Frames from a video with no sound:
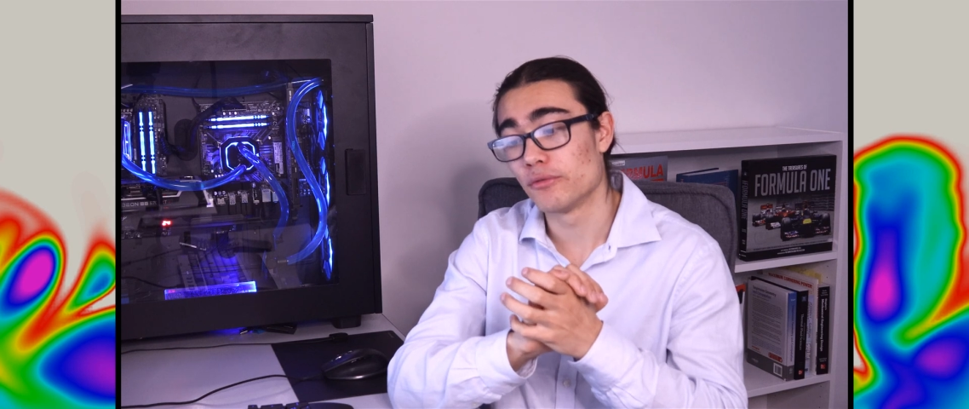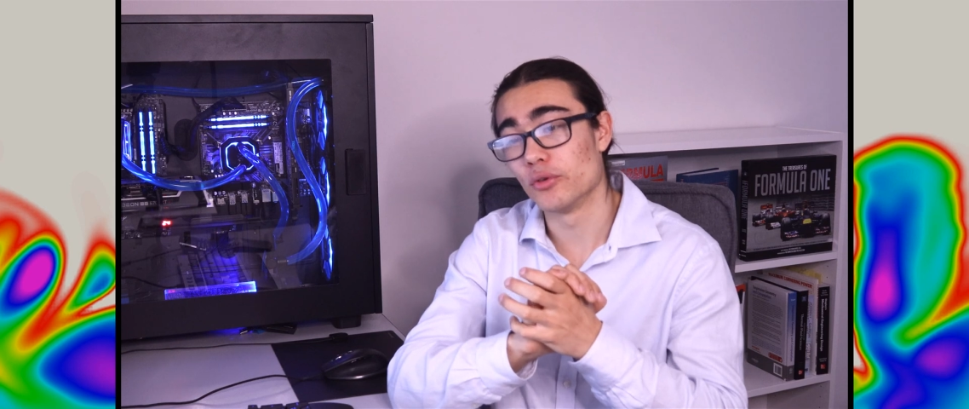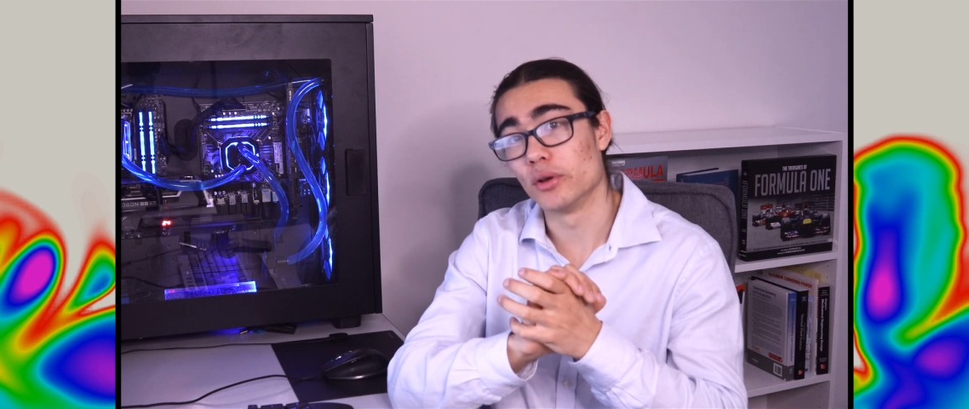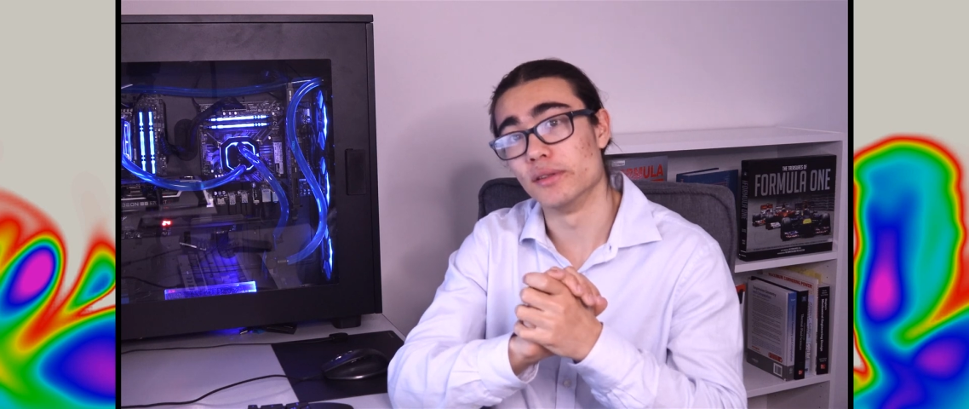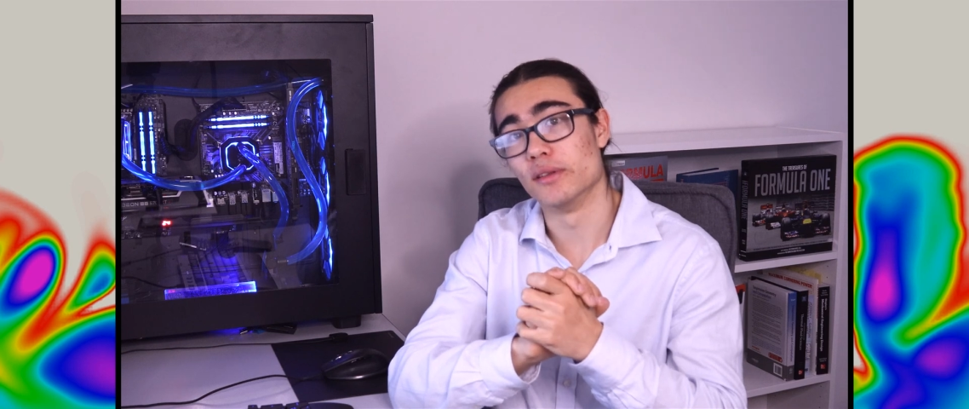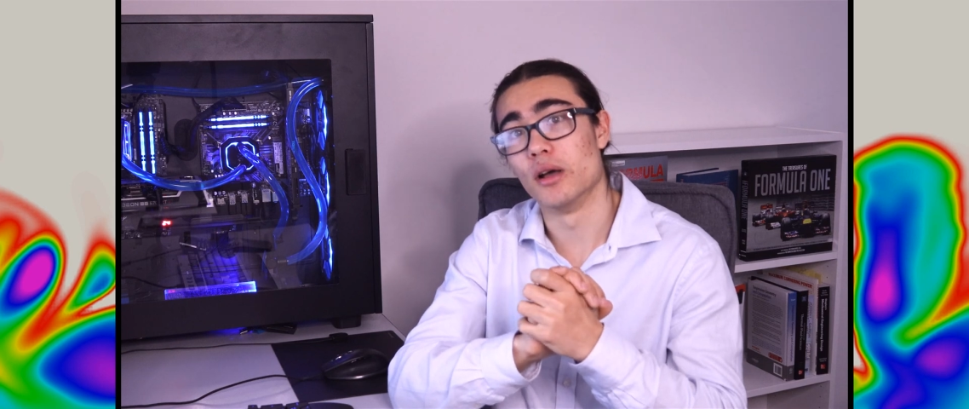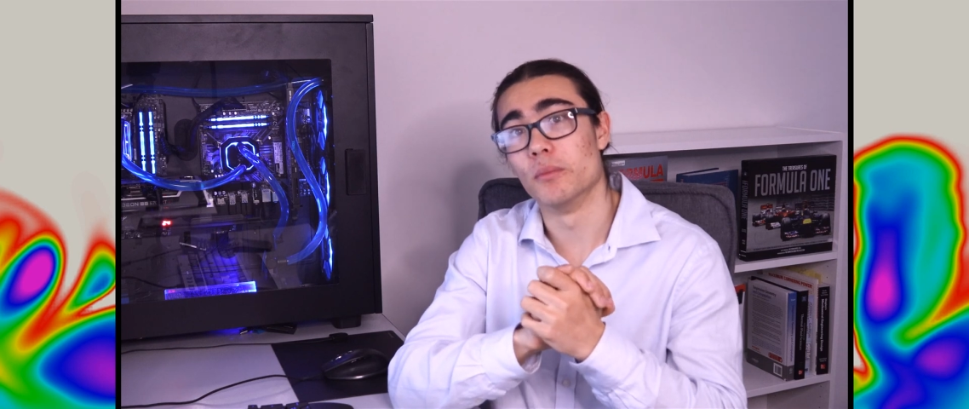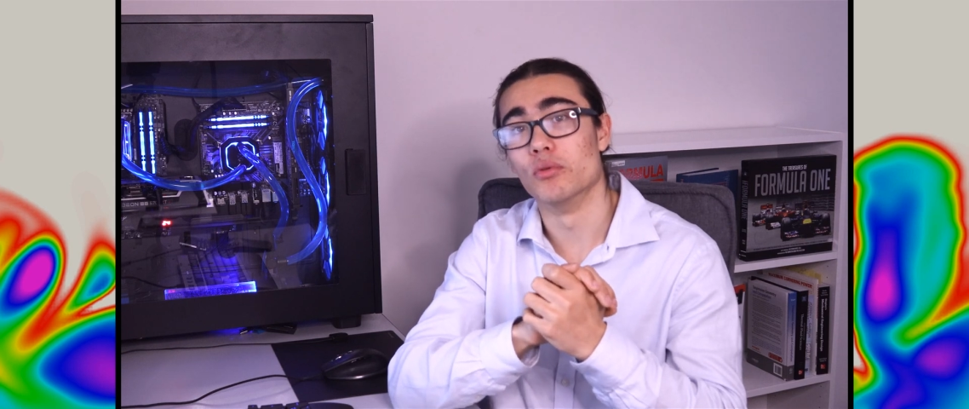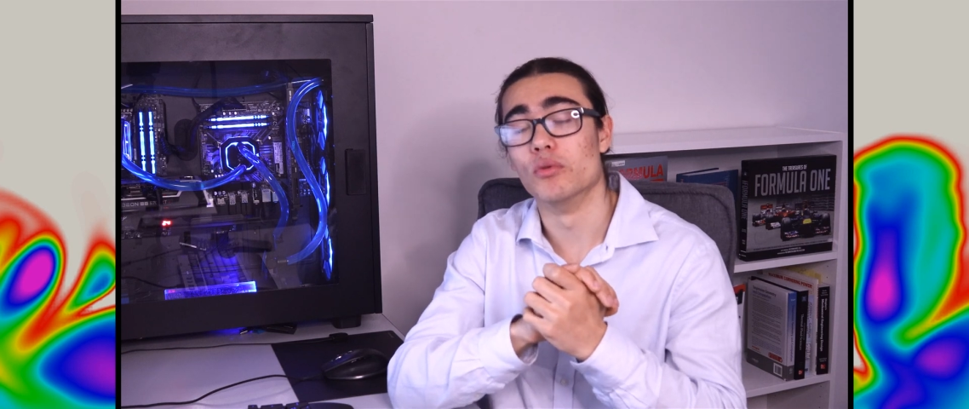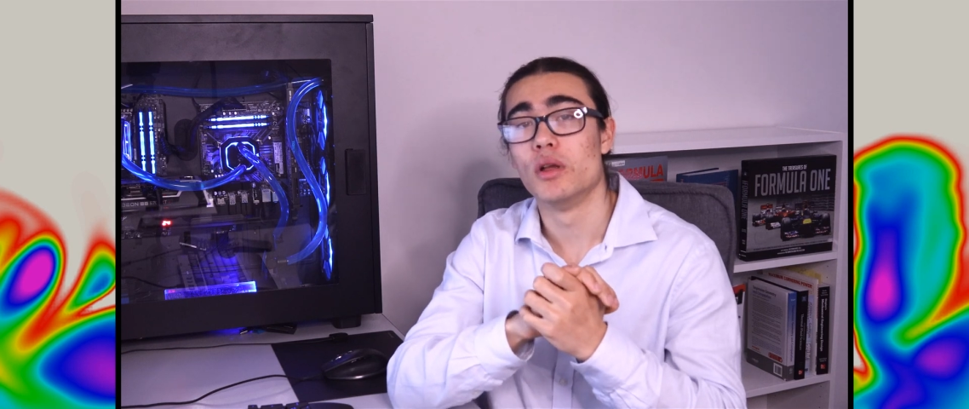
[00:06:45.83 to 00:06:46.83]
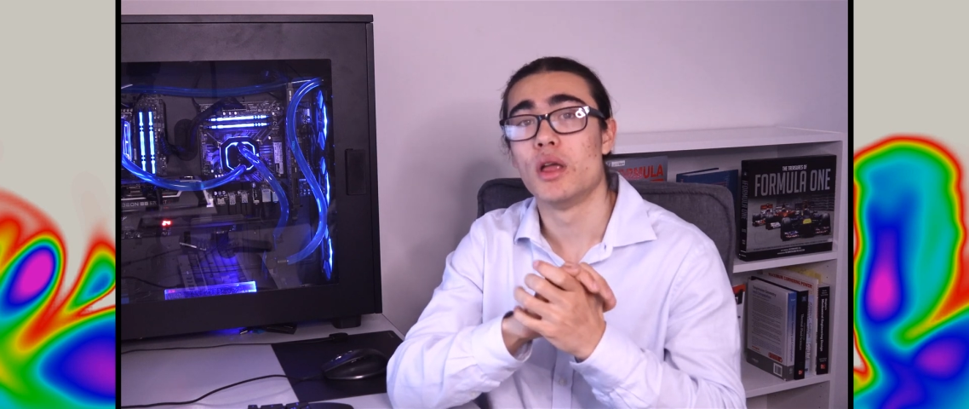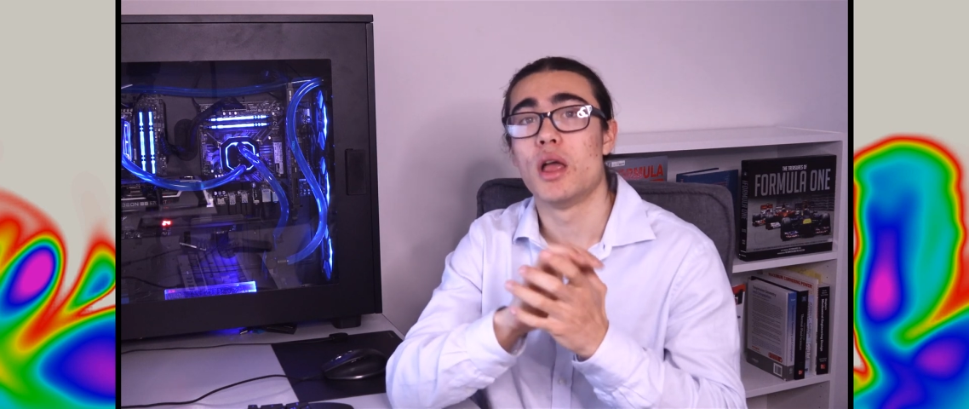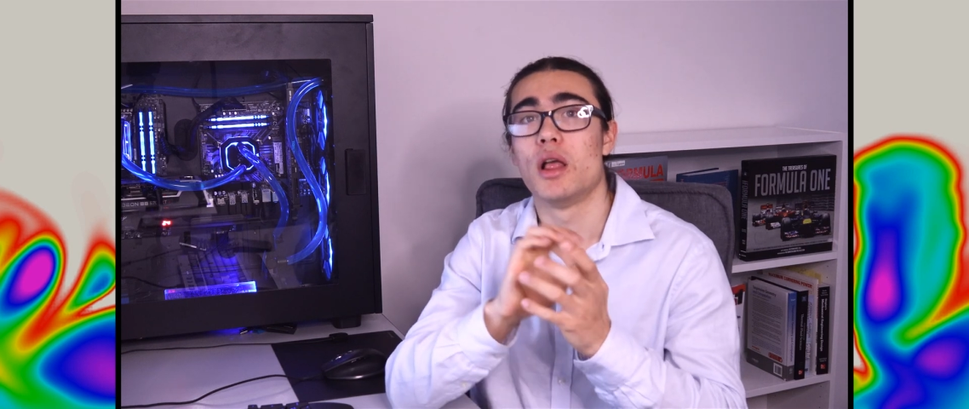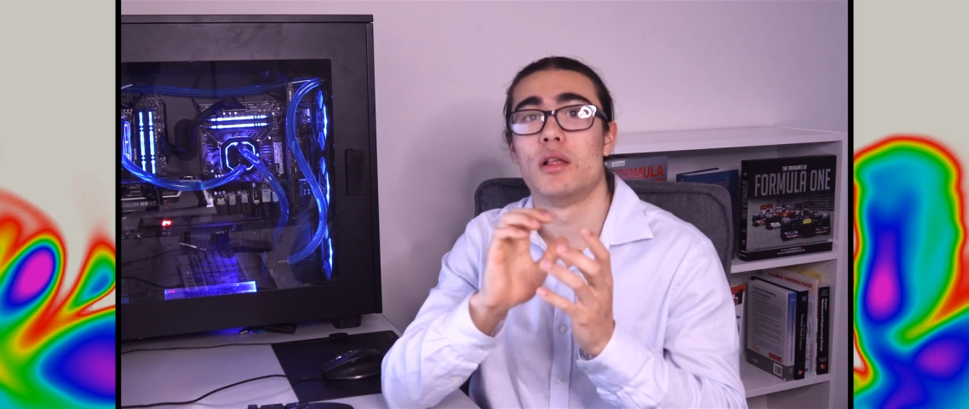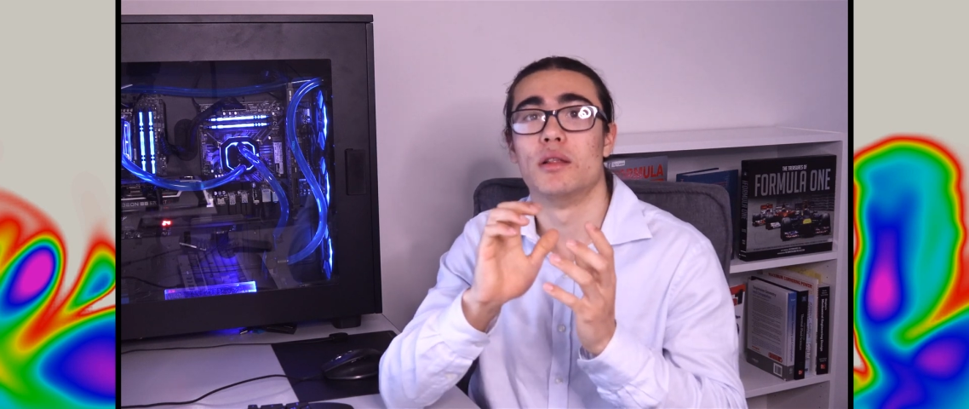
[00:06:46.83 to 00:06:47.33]
For example,
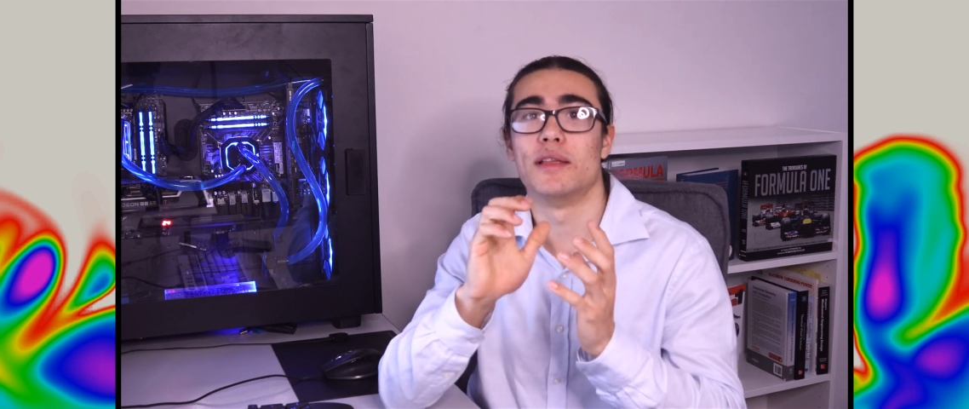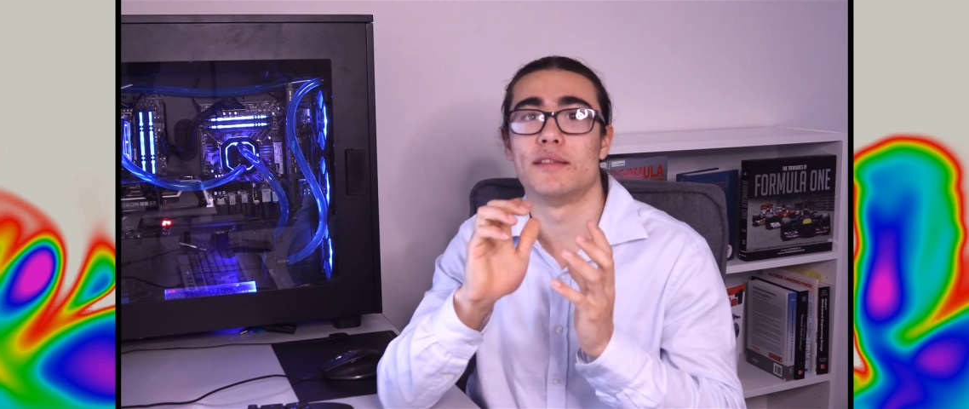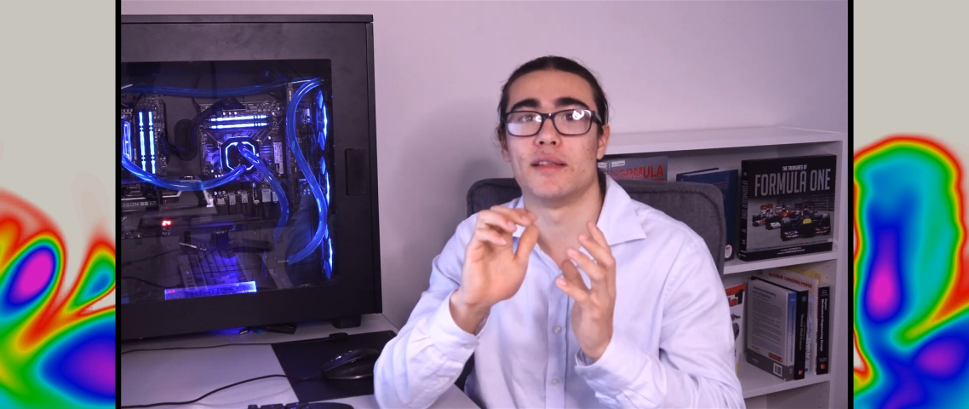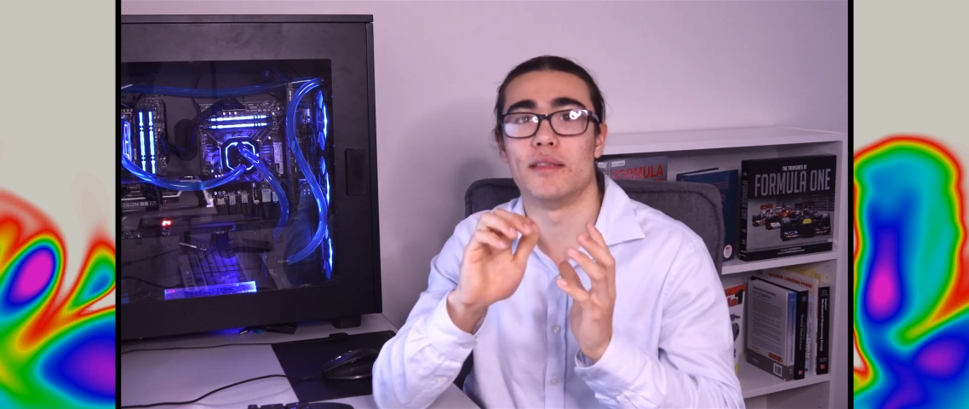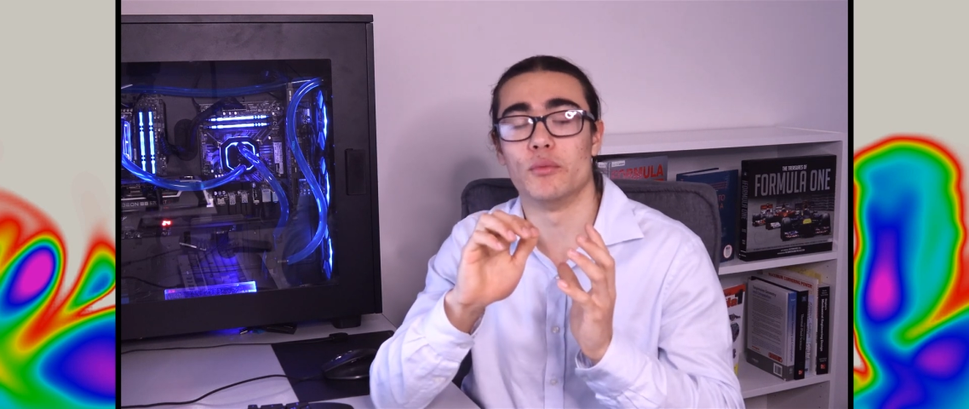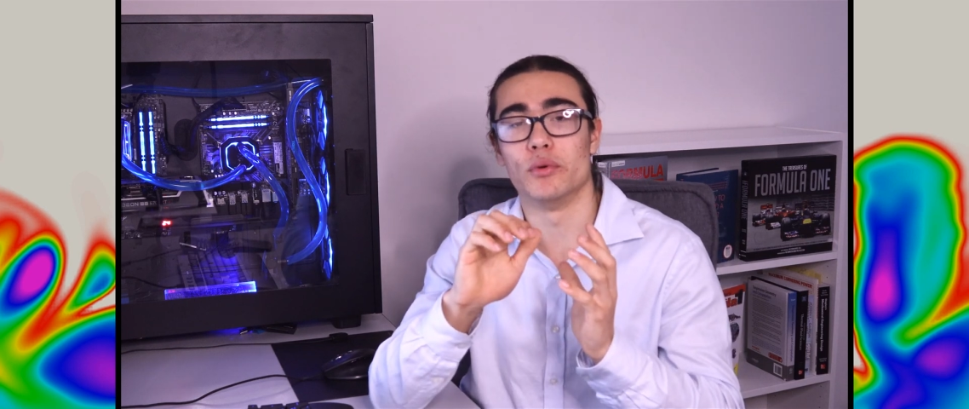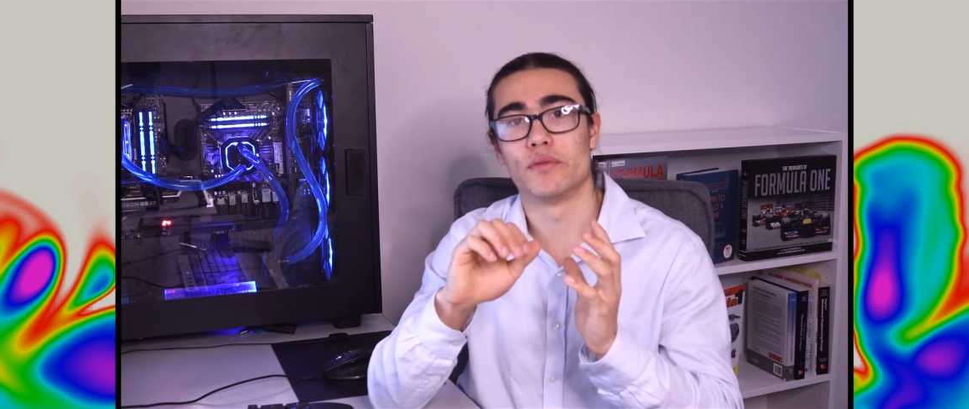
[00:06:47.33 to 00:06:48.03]
let's say that